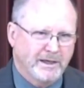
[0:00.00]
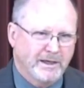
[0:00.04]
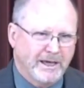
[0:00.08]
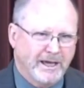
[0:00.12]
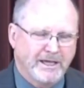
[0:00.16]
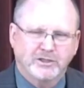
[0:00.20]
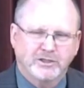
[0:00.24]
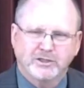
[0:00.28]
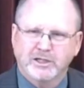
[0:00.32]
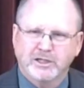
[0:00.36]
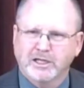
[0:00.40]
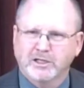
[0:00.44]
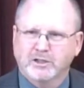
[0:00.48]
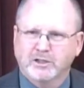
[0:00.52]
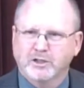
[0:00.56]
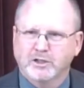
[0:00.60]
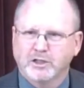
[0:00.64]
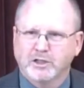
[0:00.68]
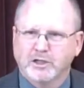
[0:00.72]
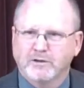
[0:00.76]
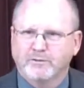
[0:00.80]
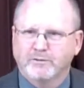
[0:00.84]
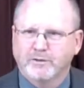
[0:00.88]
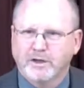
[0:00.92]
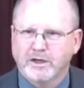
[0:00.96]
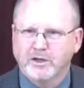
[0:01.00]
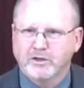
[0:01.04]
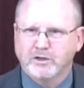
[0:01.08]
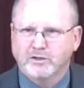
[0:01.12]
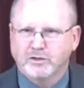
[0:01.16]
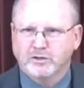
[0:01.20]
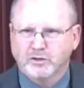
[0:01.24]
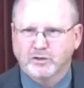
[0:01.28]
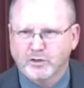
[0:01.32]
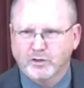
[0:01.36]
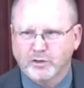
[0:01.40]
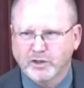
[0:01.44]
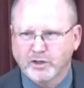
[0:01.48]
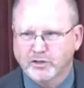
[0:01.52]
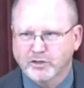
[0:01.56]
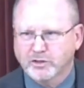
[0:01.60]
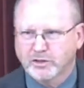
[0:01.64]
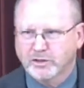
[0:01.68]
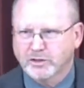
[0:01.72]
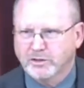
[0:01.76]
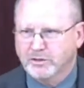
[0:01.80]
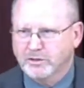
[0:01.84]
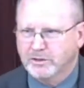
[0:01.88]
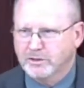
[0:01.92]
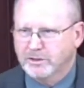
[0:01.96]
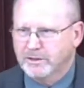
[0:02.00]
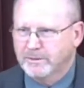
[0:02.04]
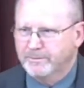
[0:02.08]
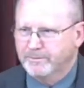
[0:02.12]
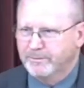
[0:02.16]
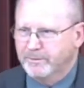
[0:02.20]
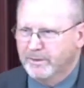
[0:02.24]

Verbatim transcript: he said to the Ephesian Christians,